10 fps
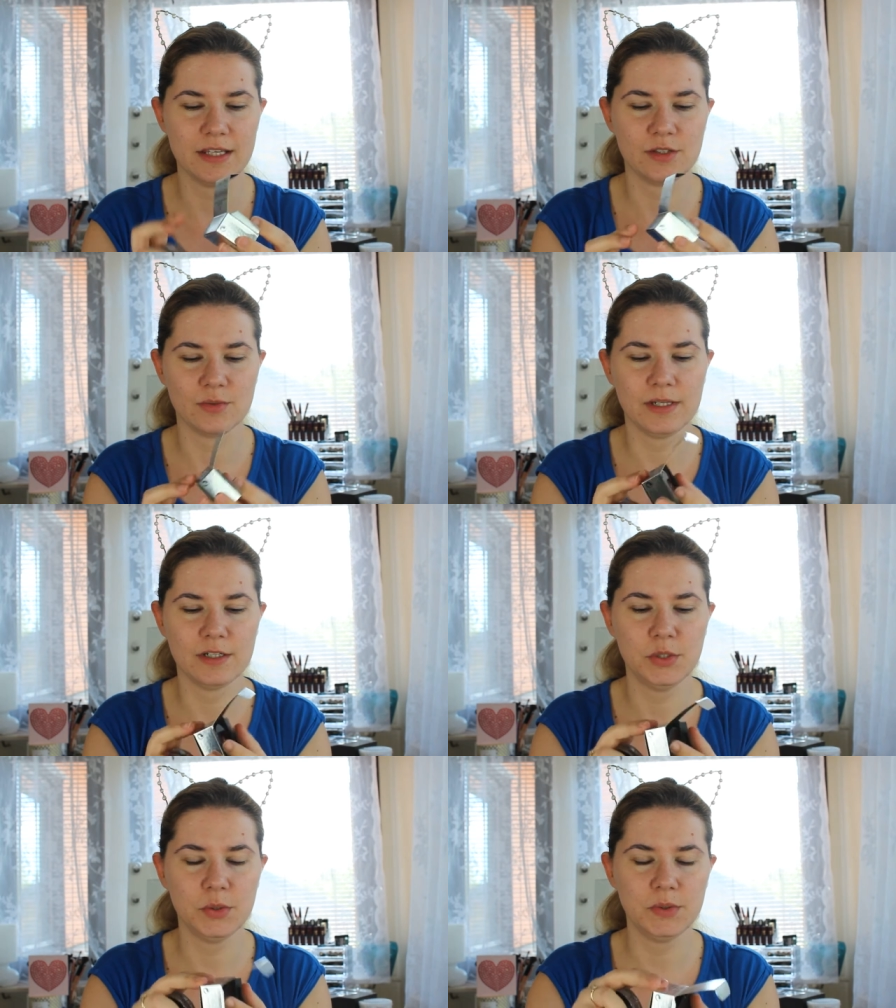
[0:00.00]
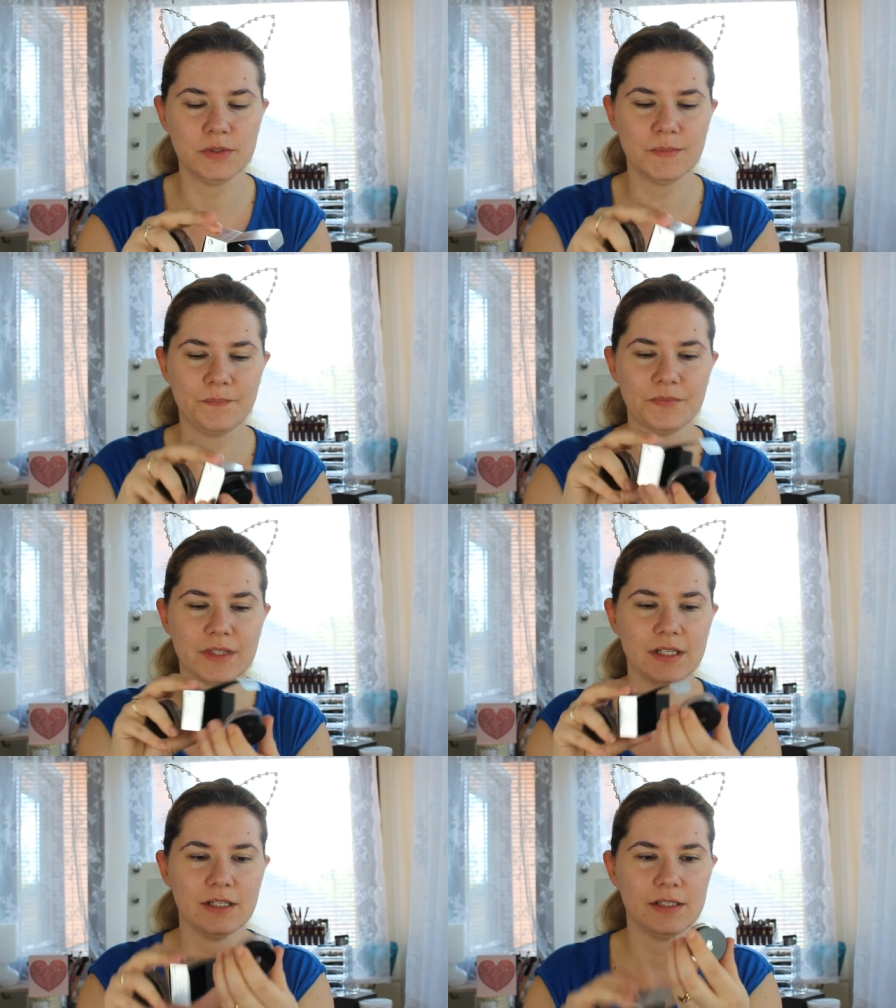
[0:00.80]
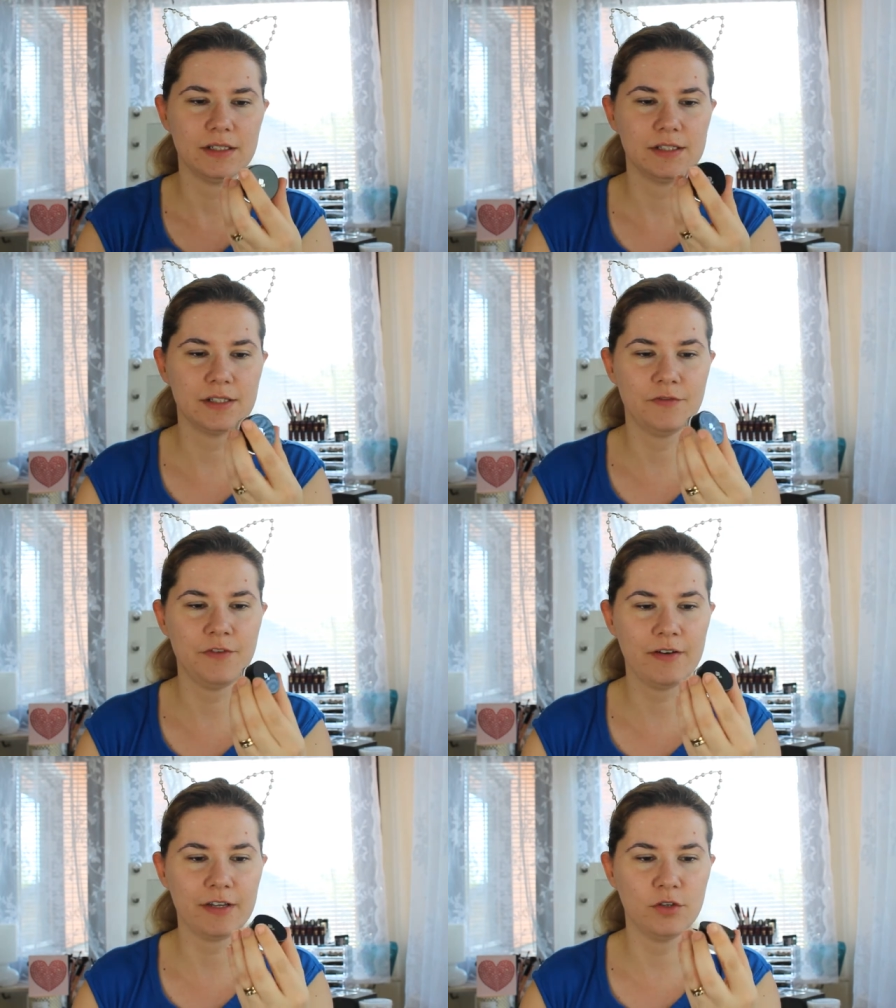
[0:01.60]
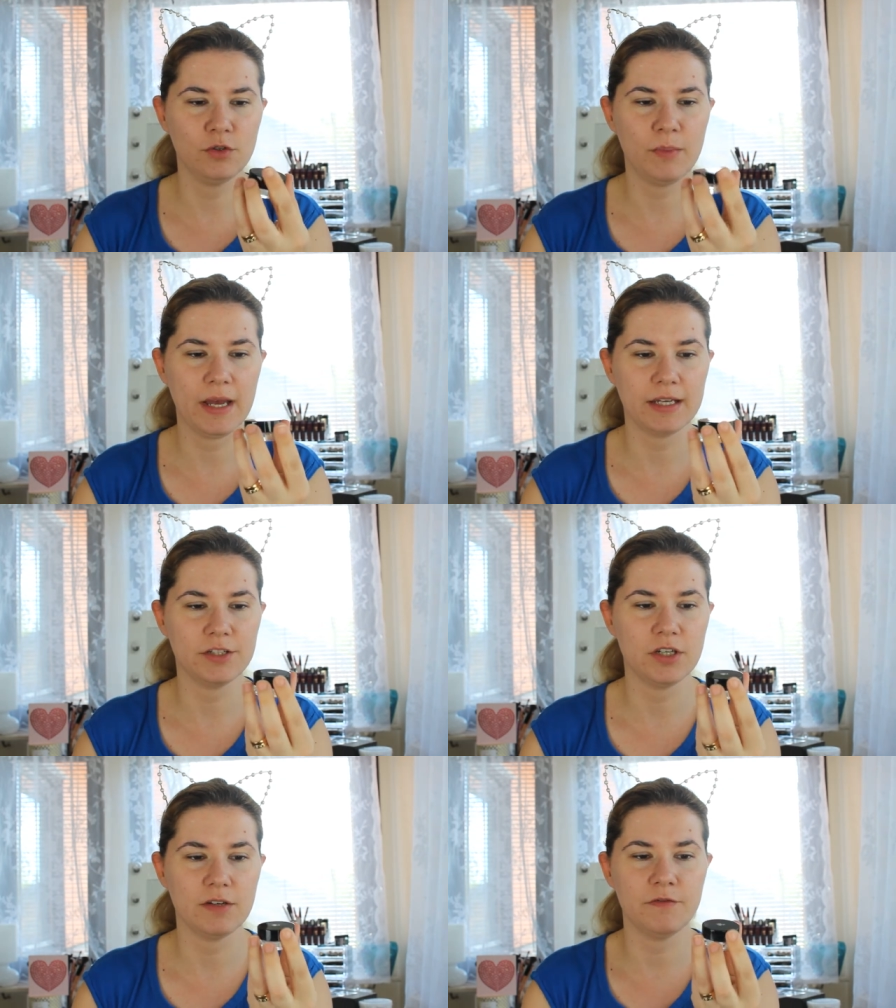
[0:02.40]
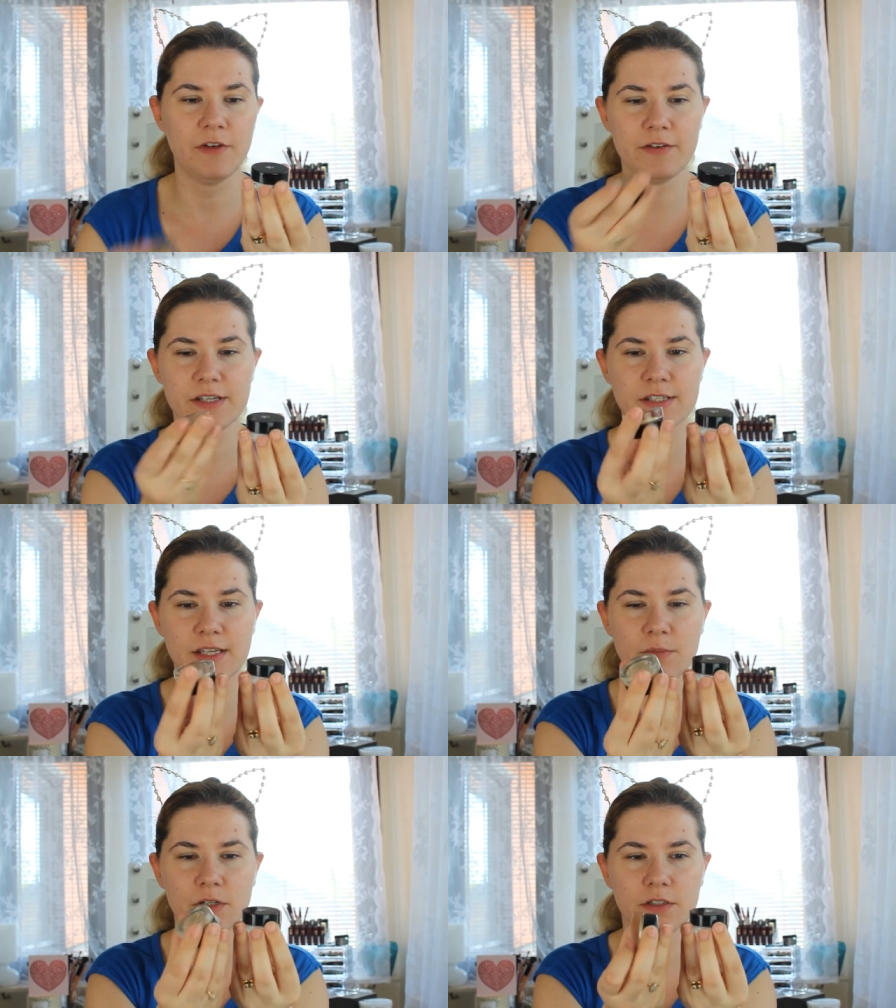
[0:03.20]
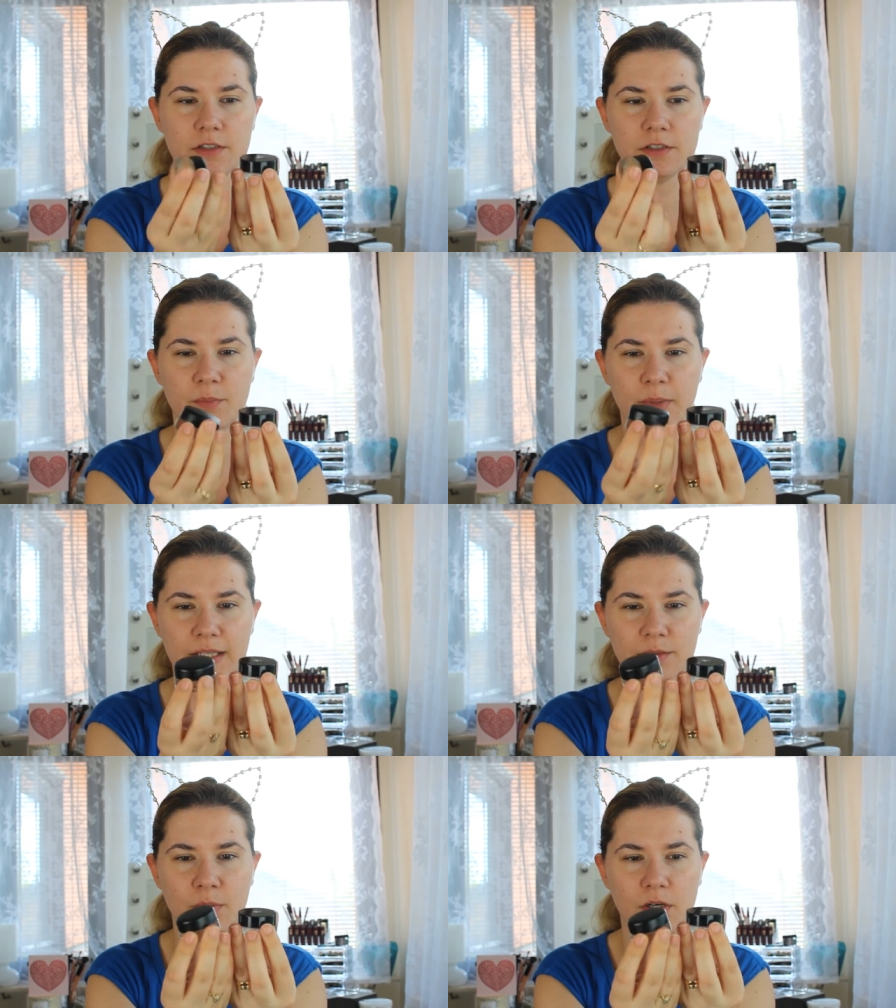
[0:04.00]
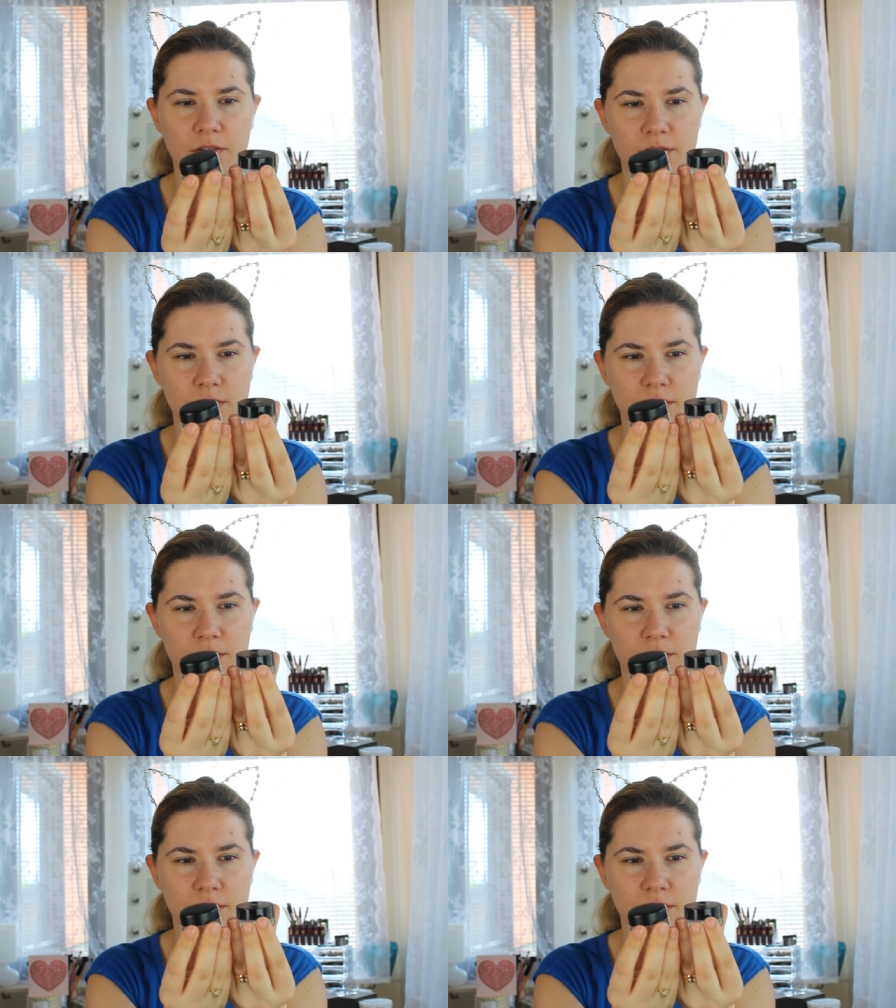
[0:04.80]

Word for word: this one, nude. It's a very cute packaging, very similar to the paint pot.